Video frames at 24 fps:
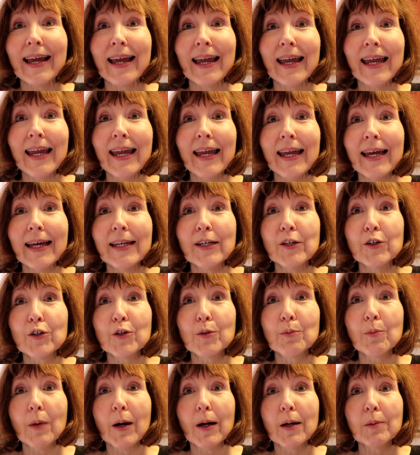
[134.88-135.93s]
and
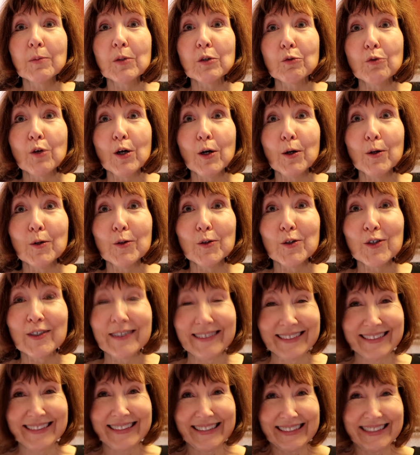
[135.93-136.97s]
your mom's rolls.
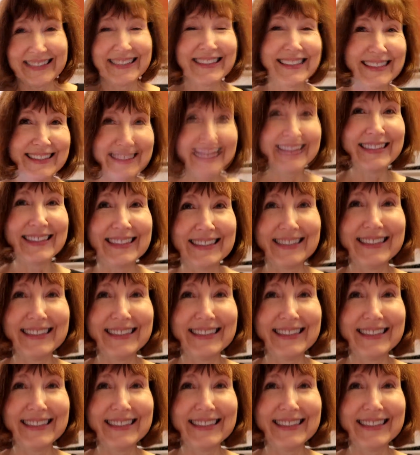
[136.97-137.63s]
And